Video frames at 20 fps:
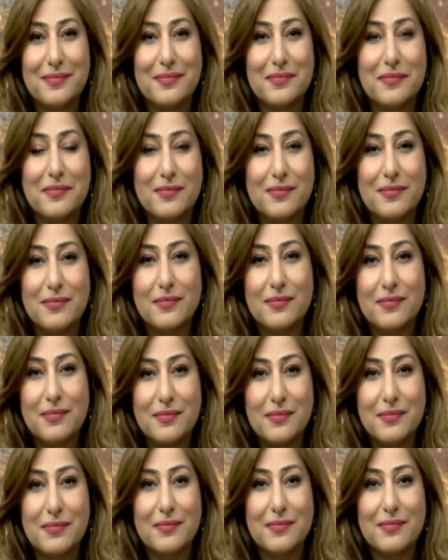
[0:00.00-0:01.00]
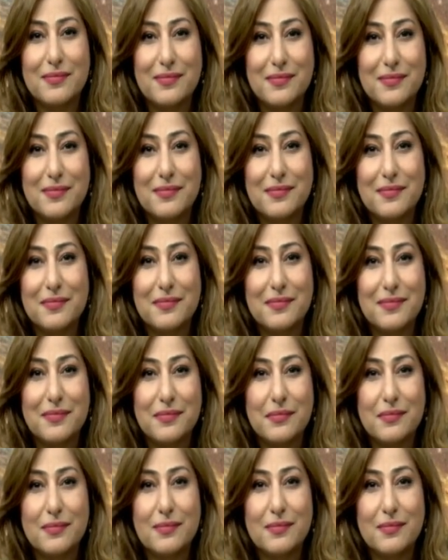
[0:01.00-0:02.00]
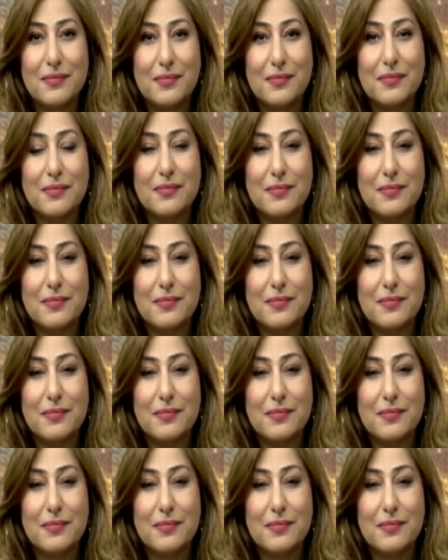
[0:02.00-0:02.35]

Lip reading: This person isn't speaking.